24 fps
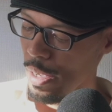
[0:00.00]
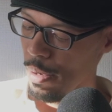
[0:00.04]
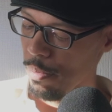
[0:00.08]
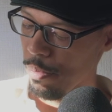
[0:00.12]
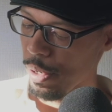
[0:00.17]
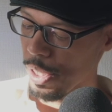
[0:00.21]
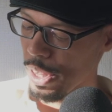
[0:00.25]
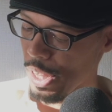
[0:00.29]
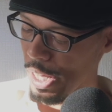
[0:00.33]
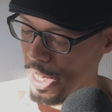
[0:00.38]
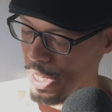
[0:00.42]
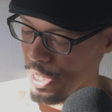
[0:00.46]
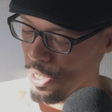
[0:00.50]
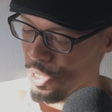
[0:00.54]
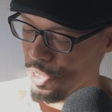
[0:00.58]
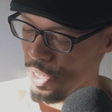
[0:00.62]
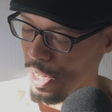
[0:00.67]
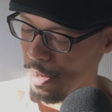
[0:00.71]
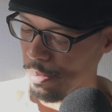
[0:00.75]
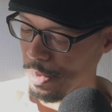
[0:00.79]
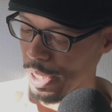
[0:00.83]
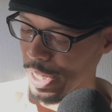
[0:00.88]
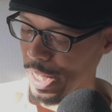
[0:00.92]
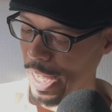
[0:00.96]
But then
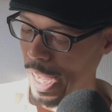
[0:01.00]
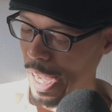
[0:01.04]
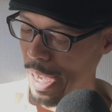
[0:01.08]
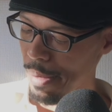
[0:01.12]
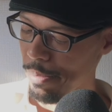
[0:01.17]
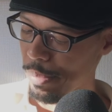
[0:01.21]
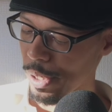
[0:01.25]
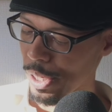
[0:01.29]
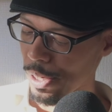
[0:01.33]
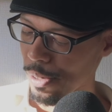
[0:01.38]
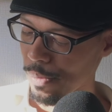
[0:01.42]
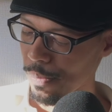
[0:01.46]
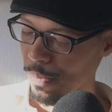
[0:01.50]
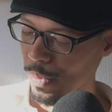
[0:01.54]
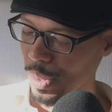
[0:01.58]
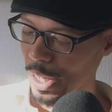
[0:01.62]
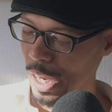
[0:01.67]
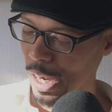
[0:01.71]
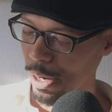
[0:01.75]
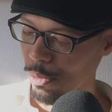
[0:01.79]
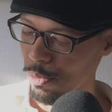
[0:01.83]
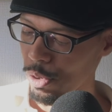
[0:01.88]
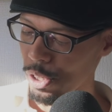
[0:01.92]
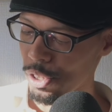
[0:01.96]
something happened.
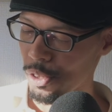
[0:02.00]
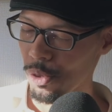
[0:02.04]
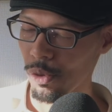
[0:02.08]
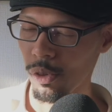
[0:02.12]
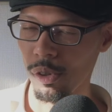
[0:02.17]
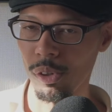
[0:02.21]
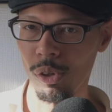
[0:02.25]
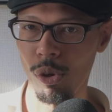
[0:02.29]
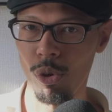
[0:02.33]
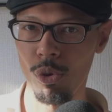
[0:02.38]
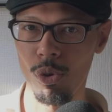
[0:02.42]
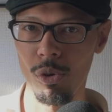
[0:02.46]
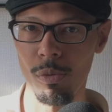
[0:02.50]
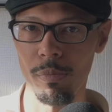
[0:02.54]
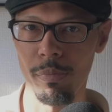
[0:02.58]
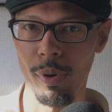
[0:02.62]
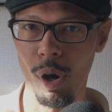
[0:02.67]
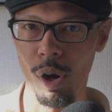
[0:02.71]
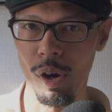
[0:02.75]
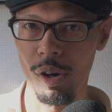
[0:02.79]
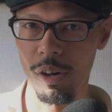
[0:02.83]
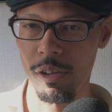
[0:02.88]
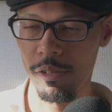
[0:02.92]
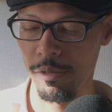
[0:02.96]
I went to a local
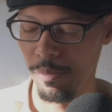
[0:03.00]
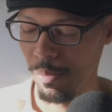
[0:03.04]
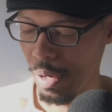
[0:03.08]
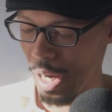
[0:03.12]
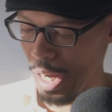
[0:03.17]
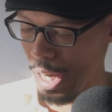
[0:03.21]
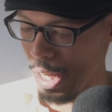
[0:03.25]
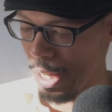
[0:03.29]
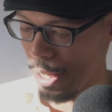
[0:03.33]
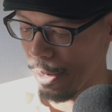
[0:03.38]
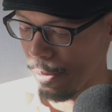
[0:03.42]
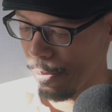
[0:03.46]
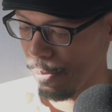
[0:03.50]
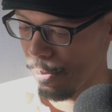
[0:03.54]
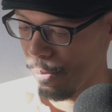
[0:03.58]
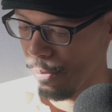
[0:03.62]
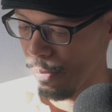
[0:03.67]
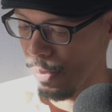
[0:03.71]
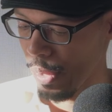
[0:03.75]
bar of mine,